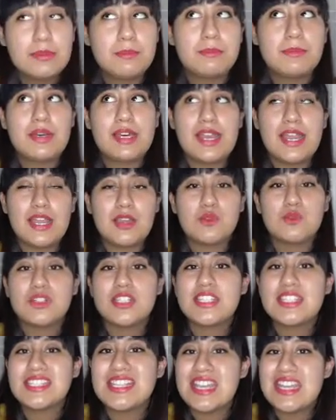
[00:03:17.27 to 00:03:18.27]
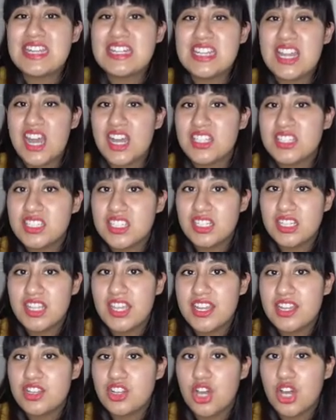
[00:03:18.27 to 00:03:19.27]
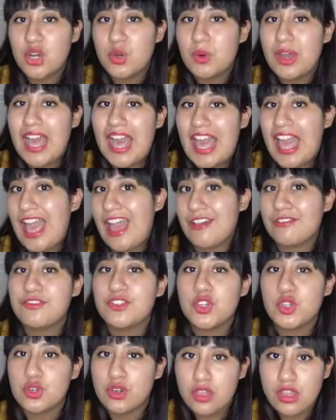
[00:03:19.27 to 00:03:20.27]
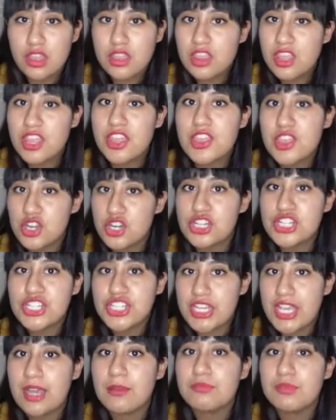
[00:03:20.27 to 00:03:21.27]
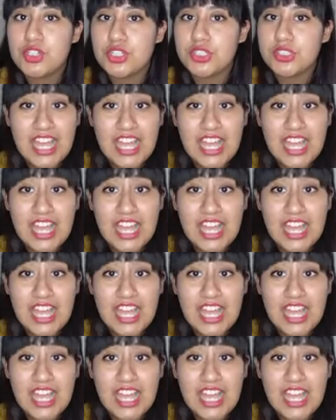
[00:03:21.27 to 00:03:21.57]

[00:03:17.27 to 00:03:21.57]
But I would say not to let it go after the third chapter.